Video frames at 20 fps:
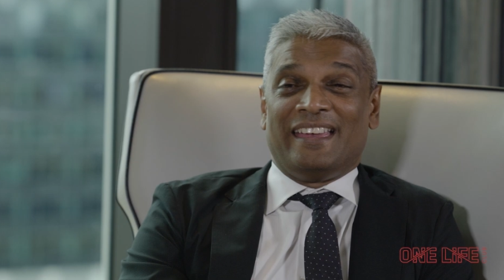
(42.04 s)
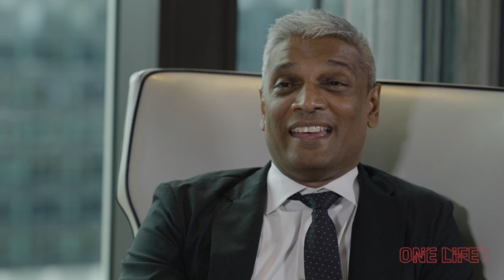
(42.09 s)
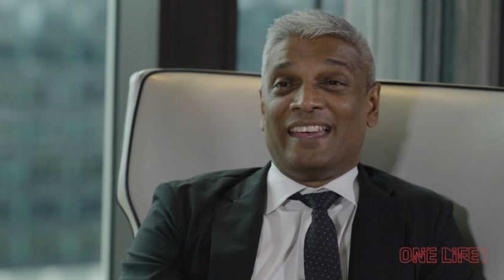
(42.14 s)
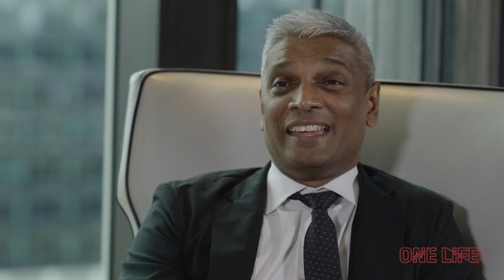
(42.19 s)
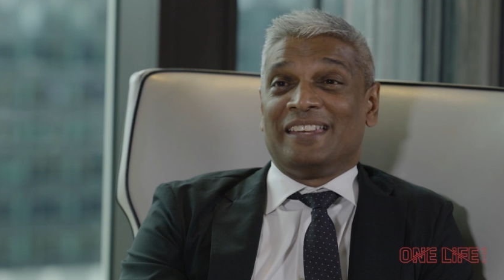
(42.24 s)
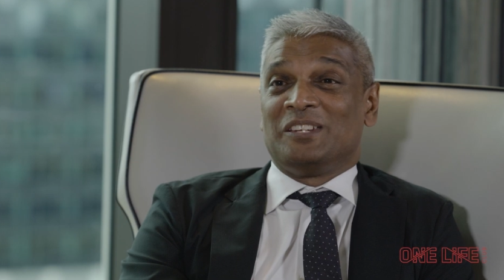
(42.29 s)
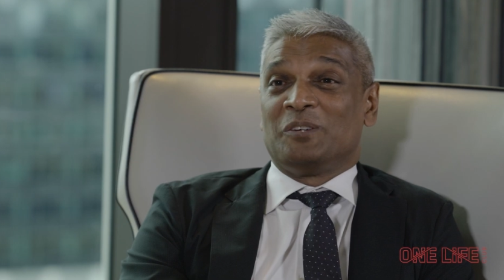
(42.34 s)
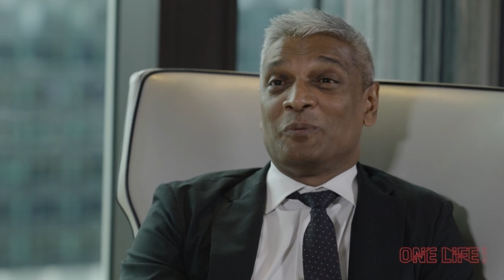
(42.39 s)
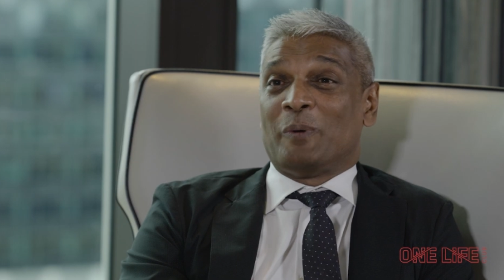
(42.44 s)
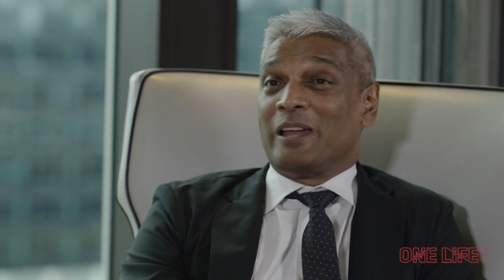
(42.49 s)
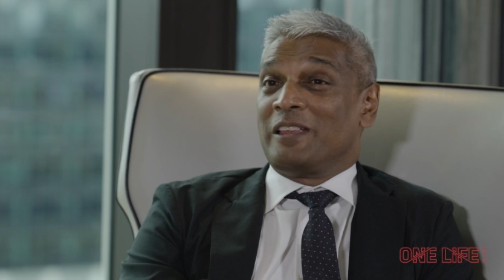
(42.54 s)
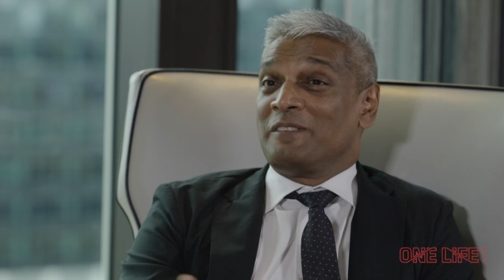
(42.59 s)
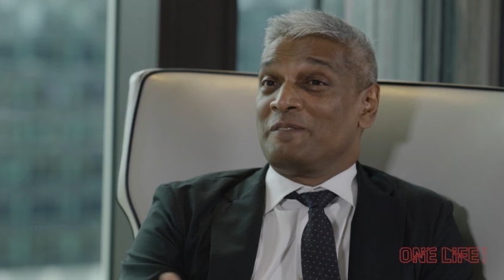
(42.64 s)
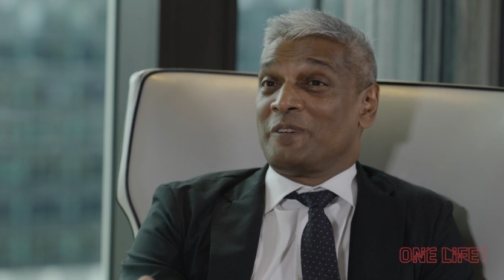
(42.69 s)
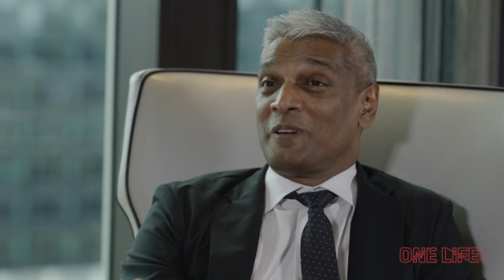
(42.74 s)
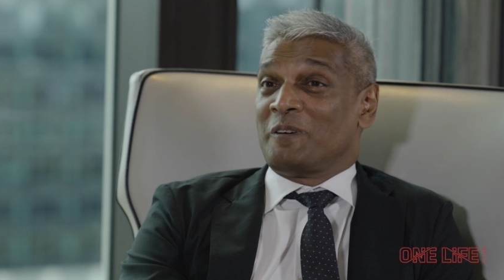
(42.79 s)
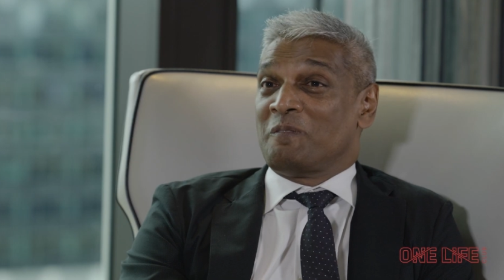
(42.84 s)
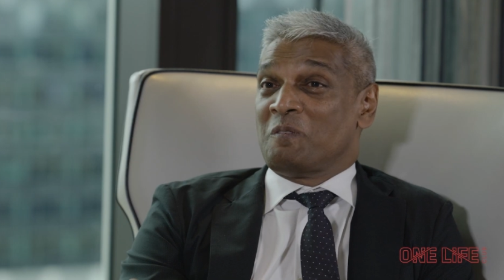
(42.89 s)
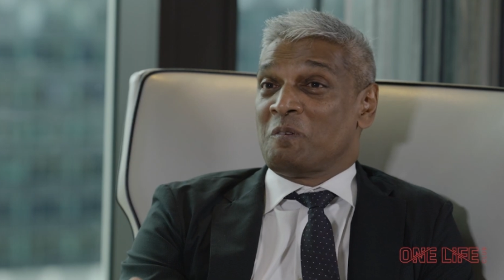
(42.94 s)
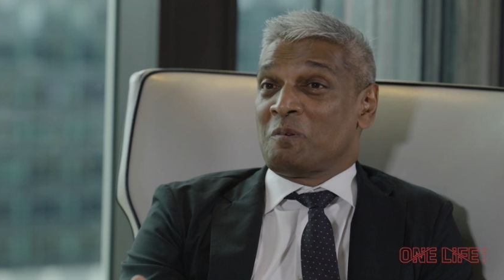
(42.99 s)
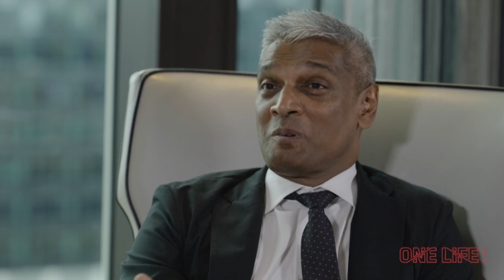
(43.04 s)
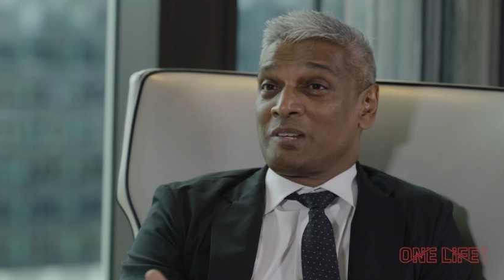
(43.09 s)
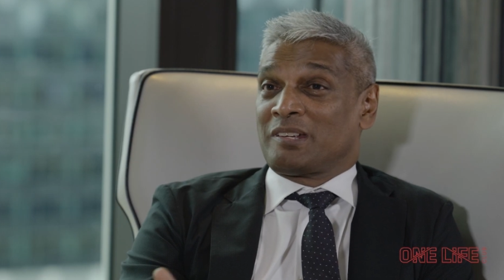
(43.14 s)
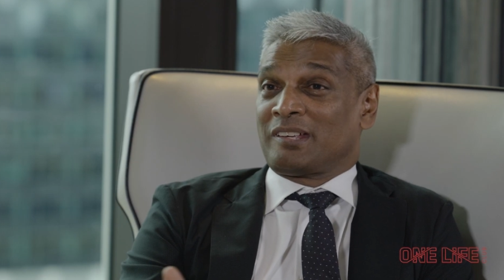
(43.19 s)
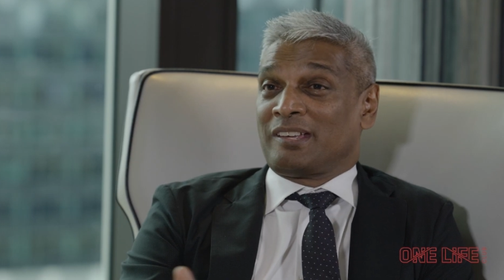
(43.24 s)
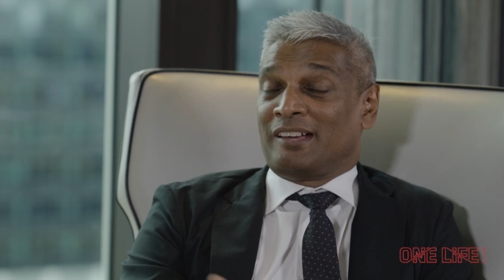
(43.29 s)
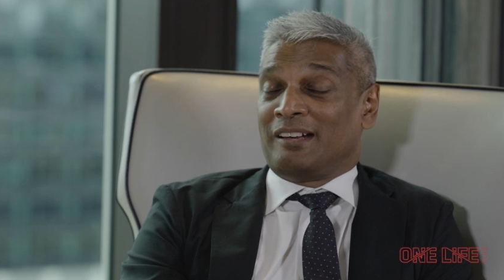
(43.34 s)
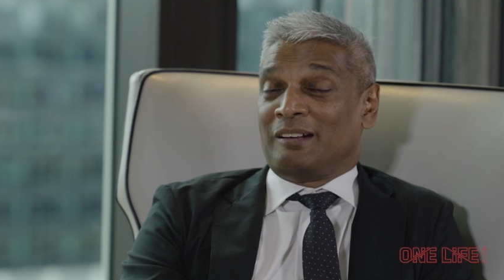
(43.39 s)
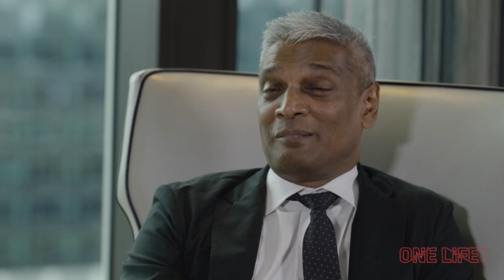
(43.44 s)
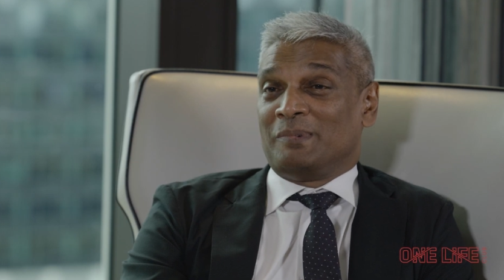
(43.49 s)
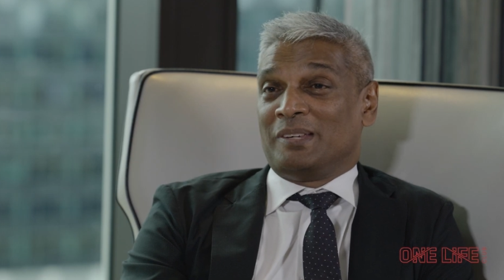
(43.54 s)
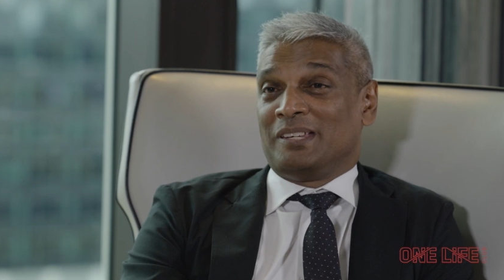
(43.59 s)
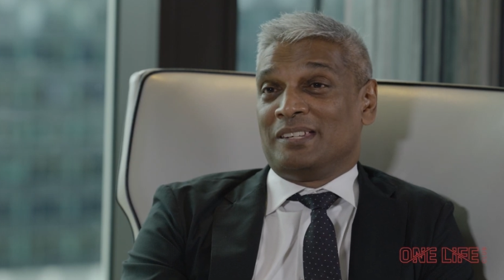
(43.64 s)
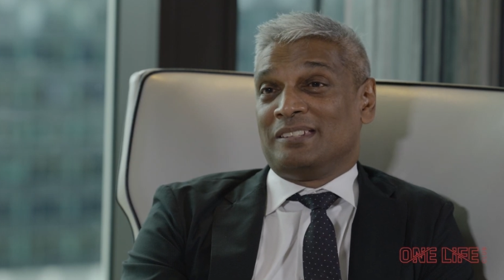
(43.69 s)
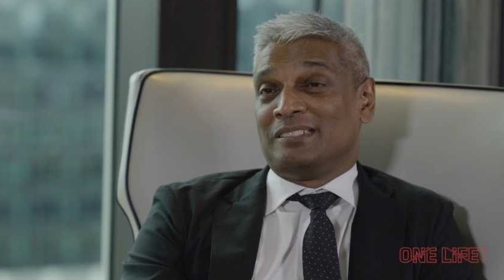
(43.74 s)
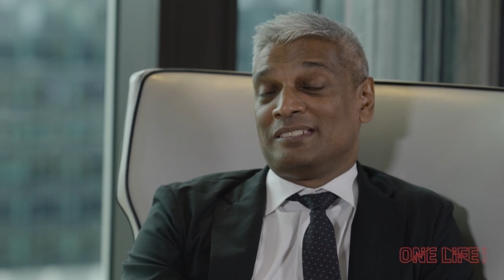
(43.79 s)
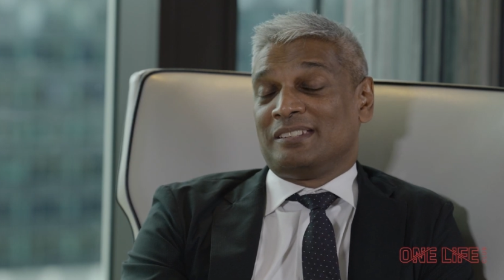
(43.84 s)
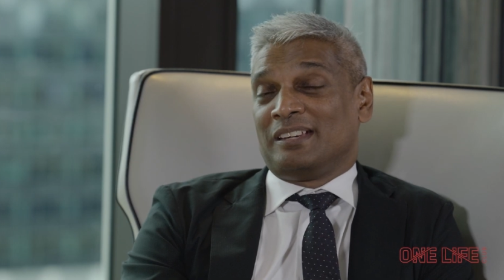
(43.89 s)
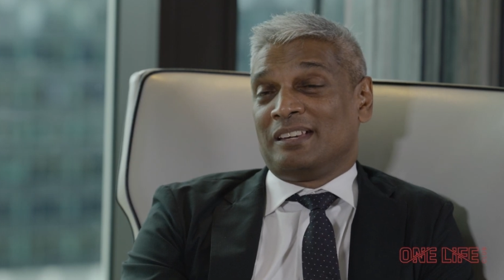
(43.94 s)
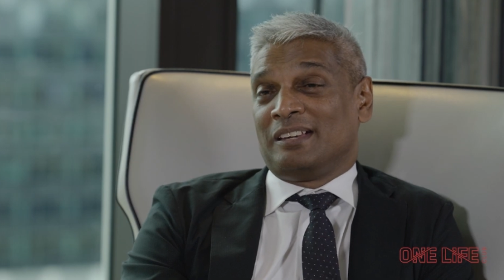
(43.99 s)
and you're waiting for everyone to come.
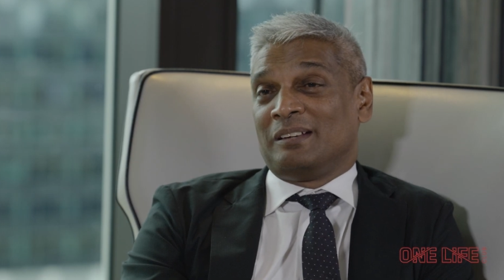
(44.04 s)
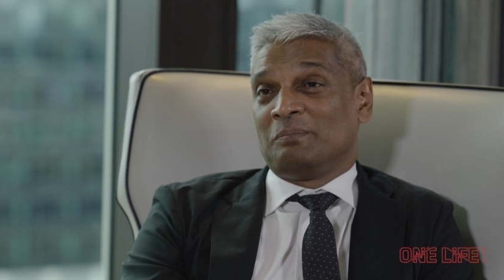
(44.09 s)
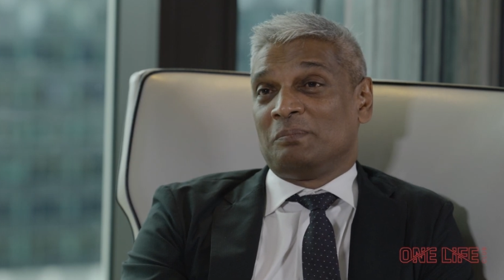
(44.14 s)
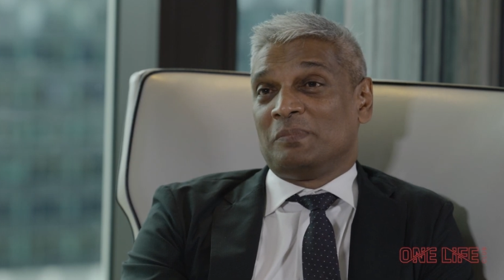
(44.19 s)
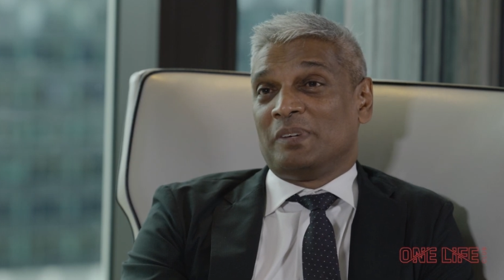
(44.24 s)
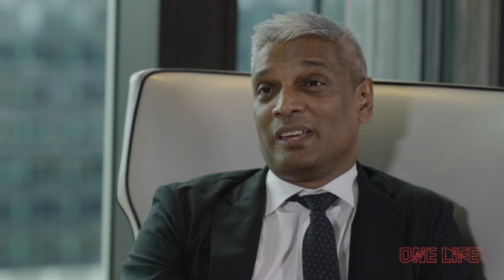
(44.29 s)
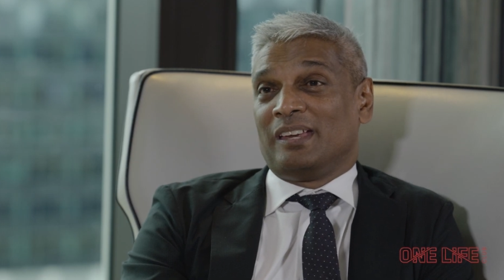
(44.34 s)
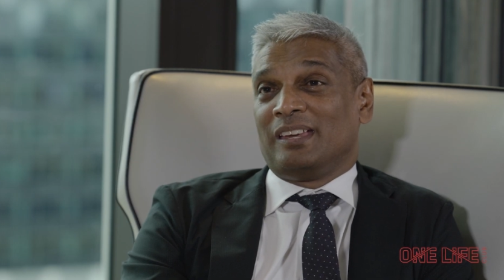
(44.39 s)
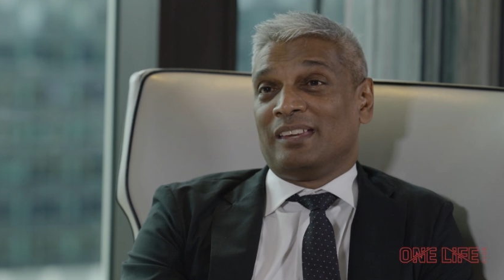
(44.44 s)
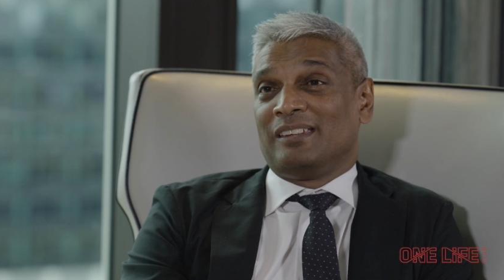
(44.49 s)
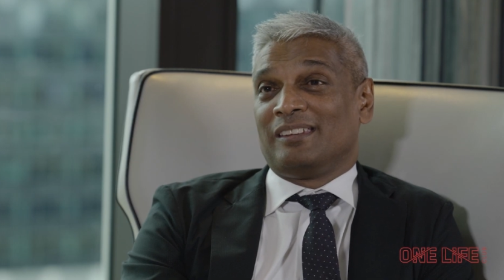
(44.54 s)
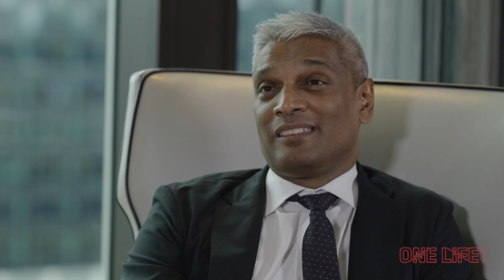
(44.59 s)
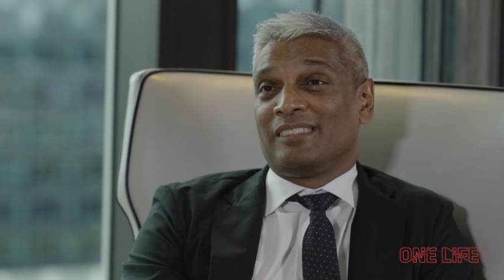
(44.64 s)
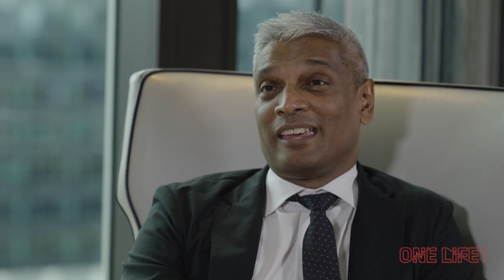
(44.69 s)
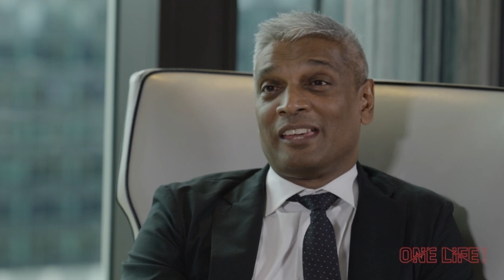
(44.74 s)
And